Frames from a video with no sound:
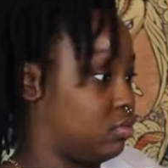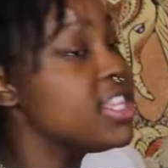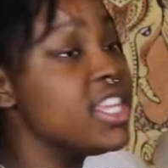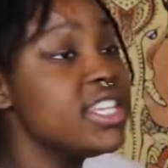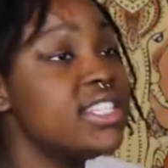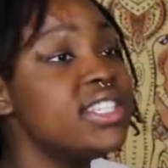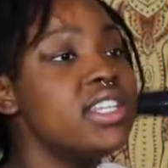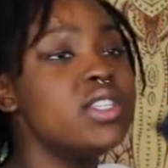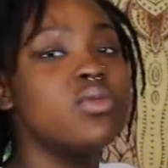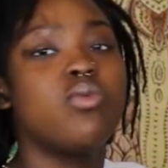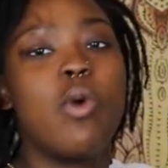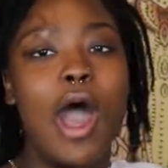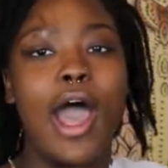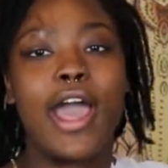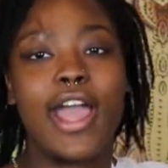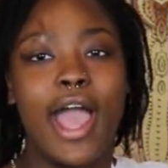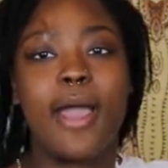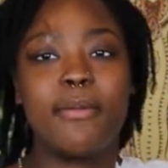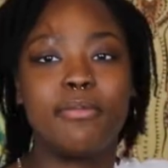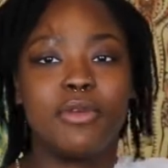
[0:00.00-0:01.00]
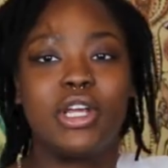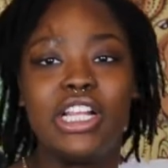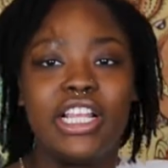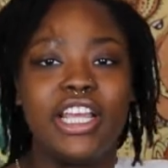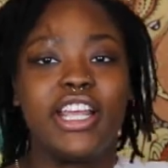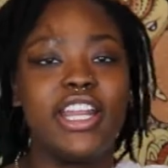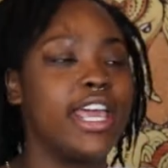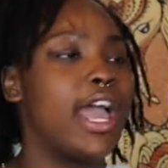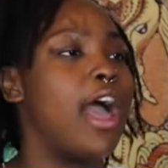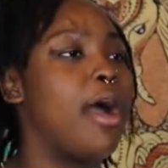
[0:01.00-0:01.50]
This is why I'm
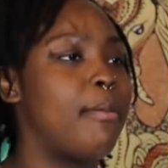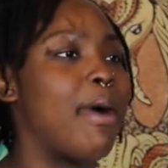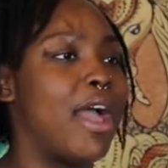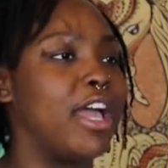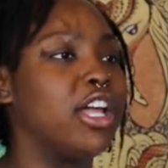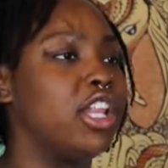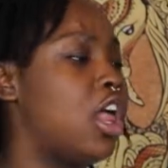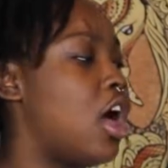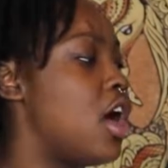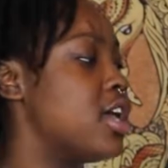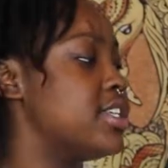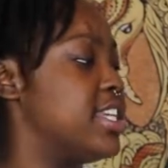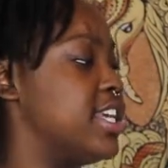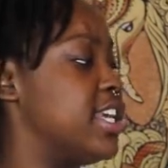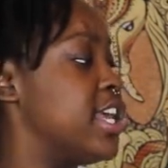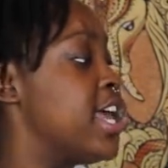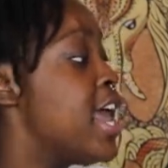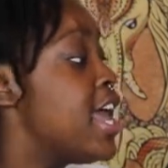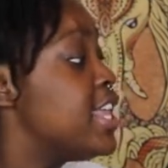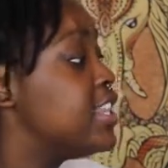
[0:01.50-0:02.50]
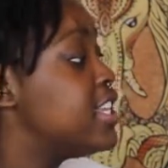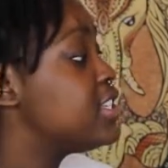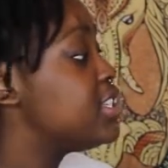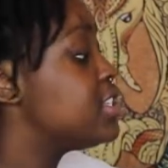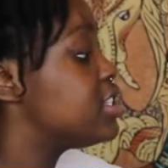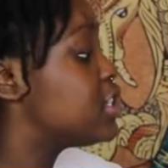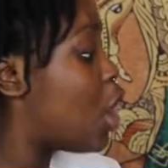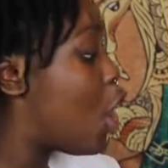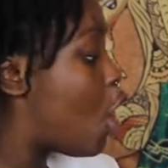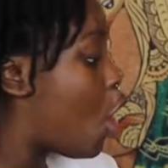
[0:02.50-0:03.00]
cleaning out my closet.
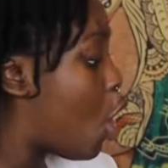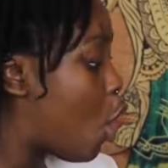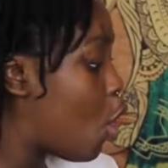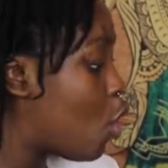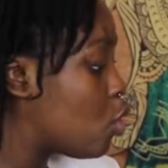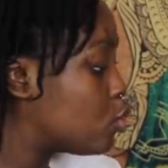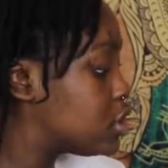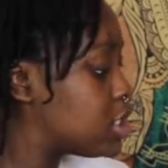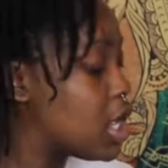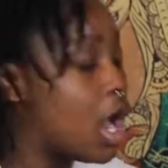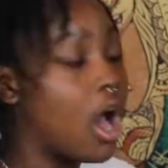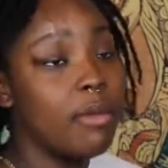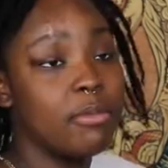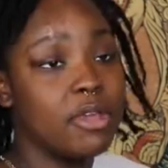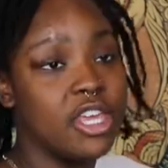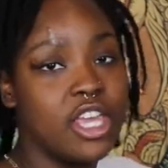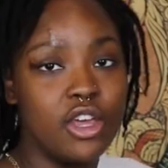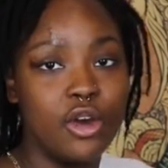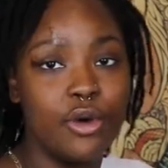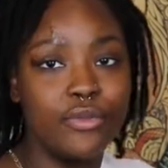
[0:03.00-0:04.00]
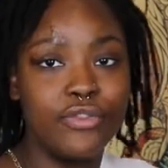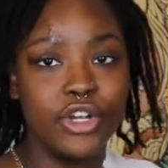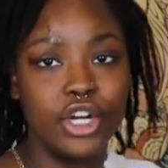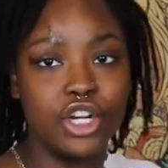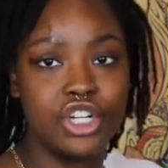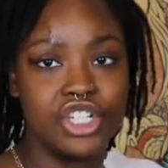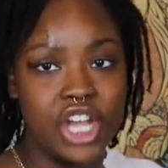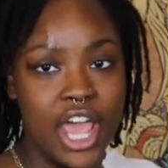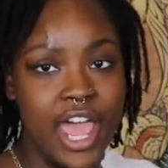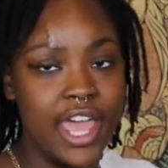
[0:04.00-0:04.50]
This is a whole Tommy
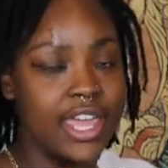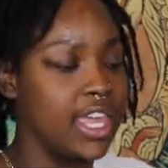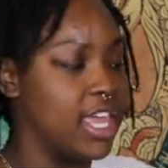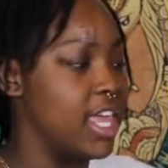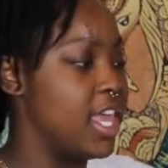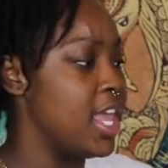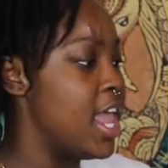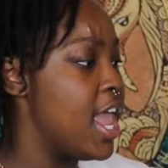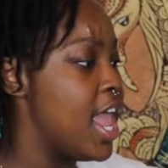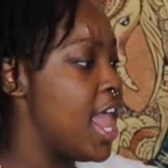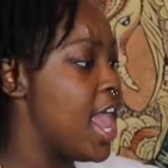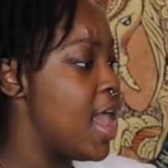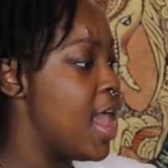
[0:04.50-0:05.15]
Hilfiger jacket